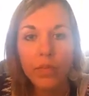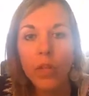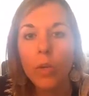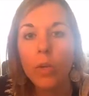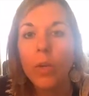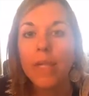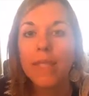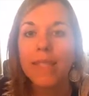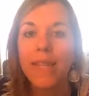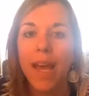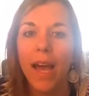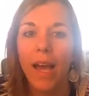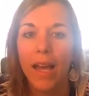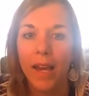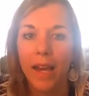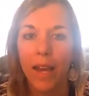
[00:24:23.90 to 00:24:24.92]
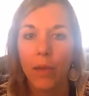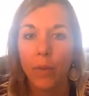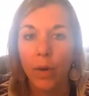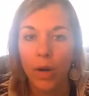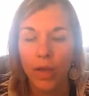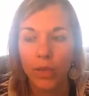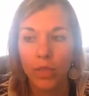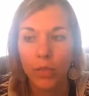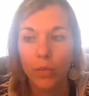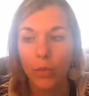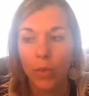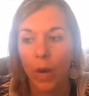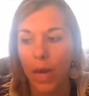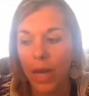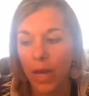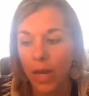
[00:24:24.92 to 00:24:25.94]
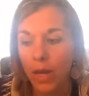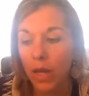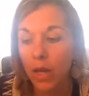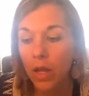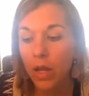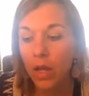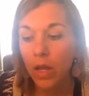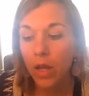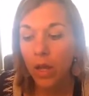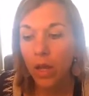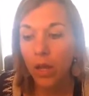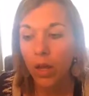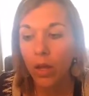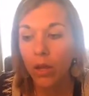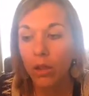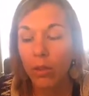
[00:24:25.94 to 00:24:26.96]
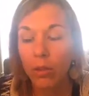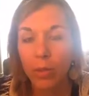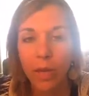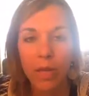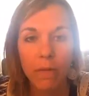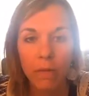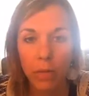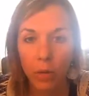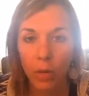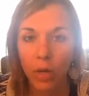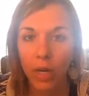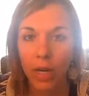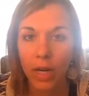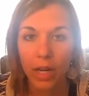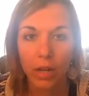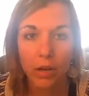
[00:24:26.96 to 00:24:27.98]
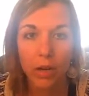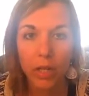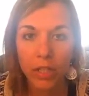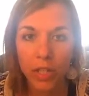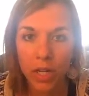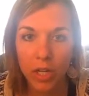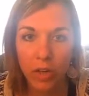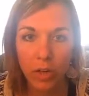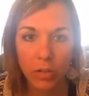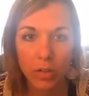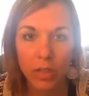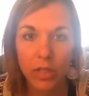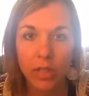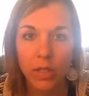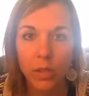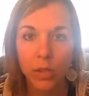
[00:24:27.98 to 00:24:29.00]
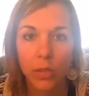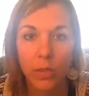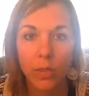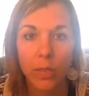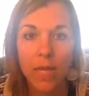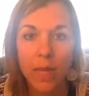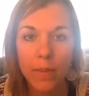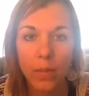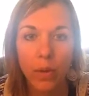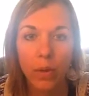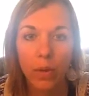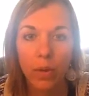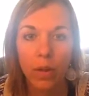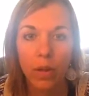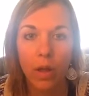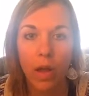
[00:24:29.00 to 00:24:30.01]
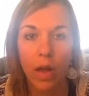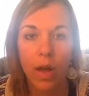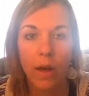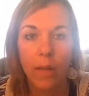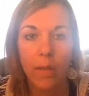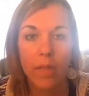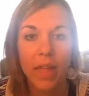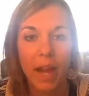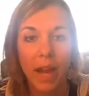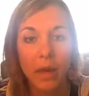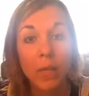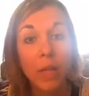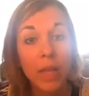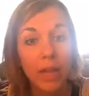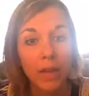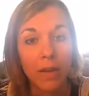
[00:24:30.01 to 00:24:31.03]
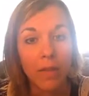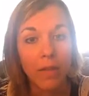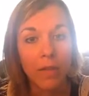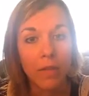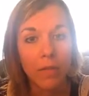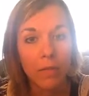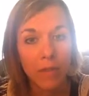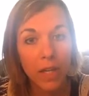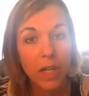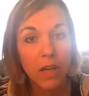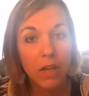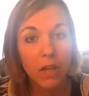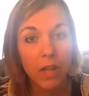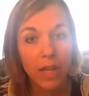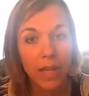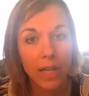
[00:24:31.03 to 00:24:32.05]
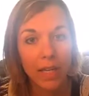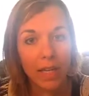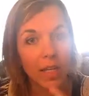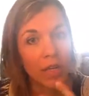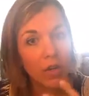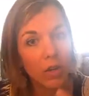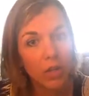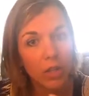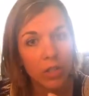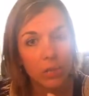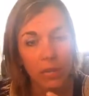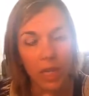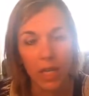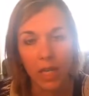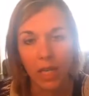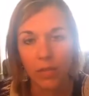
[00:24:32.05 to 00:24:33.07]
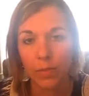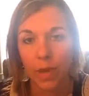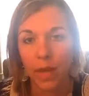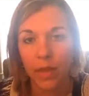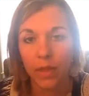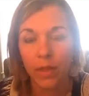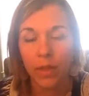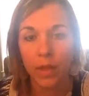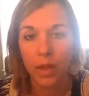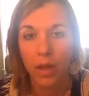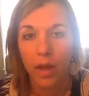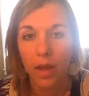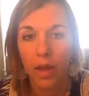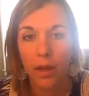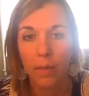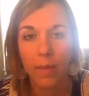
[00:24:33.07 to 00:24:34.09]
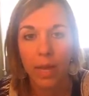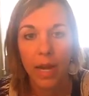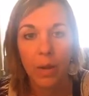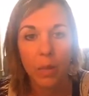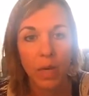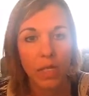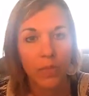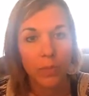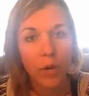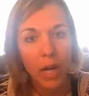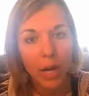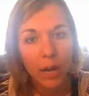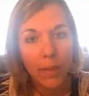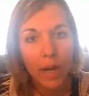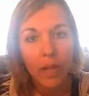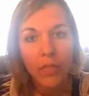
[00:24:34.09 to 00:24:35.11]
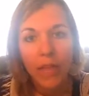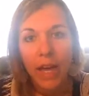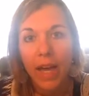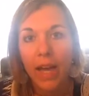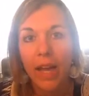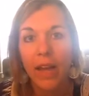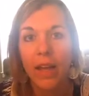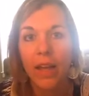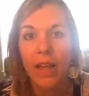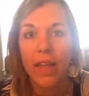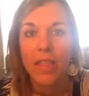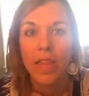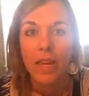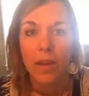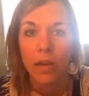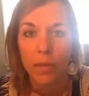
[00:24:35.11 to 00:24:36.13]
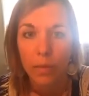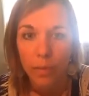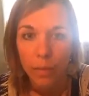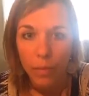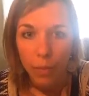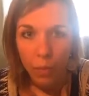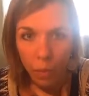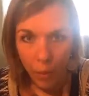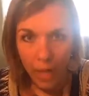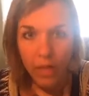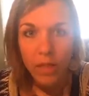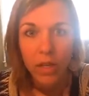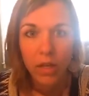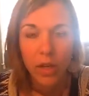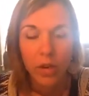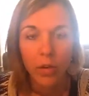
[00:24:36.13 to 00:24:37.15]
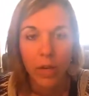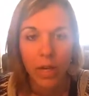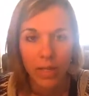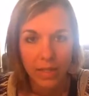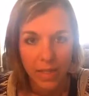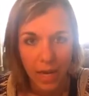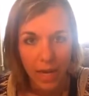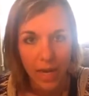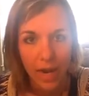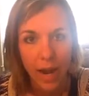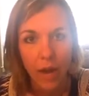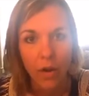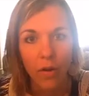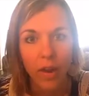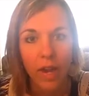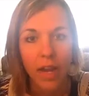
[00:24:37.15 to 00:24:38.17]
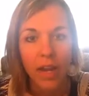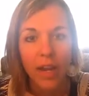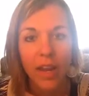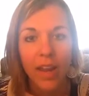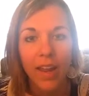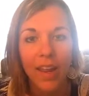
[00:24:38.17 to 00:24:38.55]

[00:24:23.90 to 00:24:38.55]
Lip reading: was that I wanted to write 3 to 4 encouraging notes to people that I really feel like need encouragement each month. And I wanted to pray about that and then write the note and send it out. And